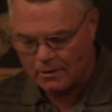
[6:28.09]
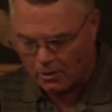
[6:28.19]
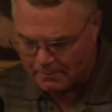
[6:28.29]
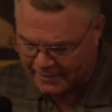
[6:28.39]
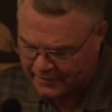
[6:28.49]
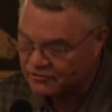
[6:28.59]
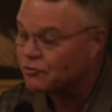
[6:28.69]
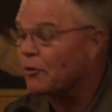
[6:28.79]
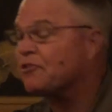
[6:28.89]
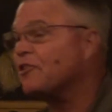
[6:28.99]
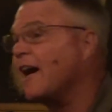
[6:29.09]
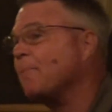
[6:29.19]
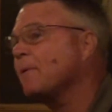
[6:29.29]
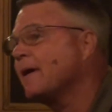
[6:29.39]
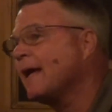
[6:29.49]
All-American
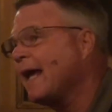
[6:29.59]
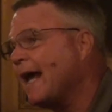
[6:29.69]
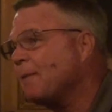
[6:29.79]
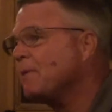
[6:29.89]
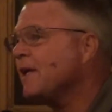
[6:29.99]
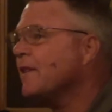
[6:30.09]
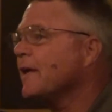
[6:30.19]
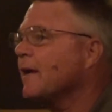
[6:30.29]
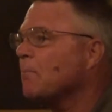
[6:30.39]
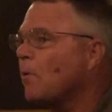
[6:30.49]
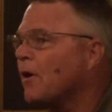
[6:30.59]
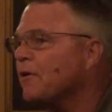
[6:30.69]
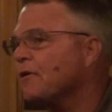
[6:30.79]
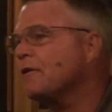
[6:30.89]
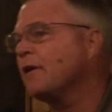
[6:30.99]
shortstop and be the
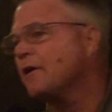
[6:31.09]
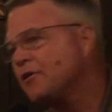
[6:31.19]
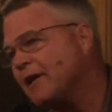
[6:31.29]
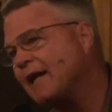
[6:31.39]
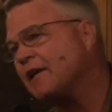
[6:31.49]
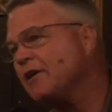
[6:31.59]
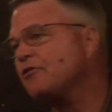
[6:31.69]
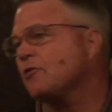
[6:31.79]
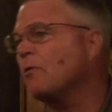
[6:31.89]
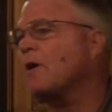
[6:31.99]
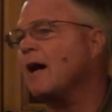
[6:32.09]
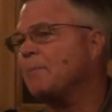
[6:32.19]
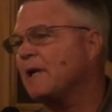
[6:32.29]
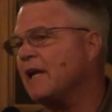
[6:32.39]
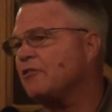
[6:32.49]
partner to that Keystone
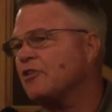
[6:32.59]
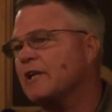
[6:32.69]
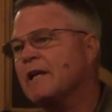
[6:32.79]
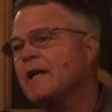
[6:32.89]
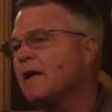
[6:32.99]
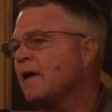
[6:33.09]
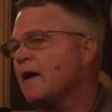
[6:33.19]
combination.